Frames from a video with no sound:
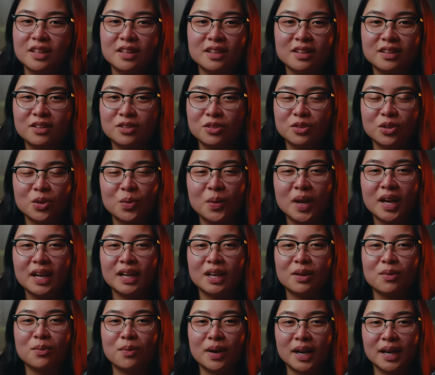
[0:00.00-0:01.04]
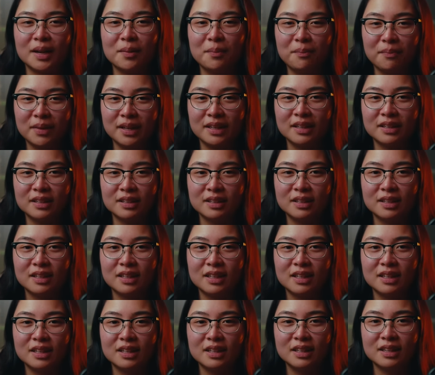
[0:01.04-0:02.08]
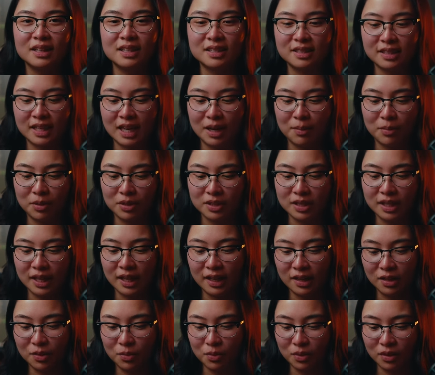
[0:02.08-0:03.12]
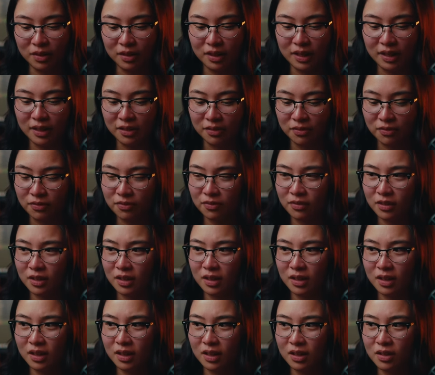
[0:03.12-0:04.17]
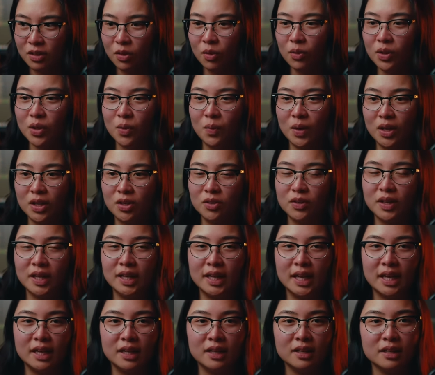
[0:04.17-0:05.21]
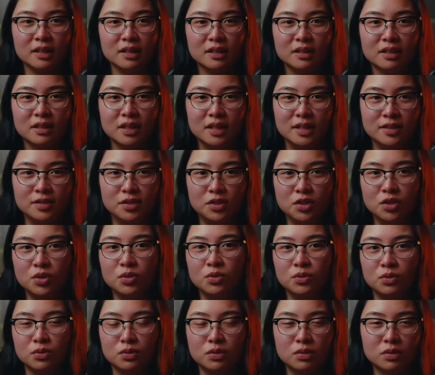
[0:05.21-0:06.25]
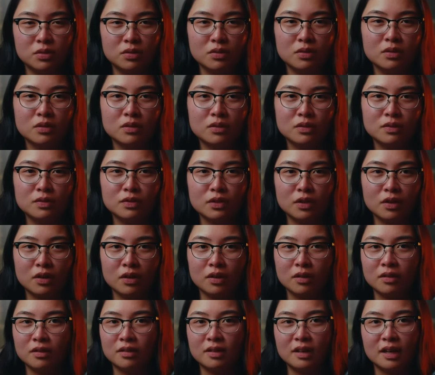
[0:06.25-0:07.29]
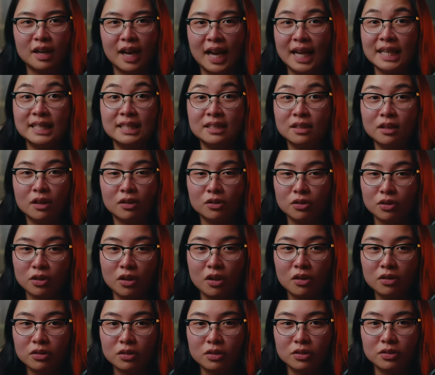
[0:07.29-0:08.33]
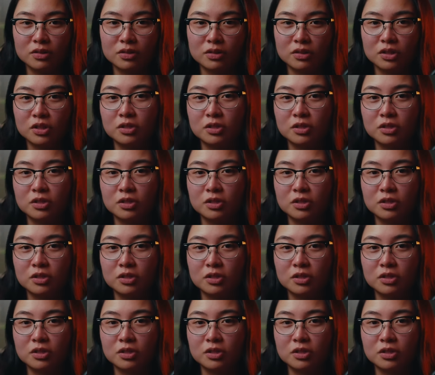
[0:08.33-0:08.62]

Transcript: There's no way I can recommend this camera to anyone if the only way you can get it is used for $1,800.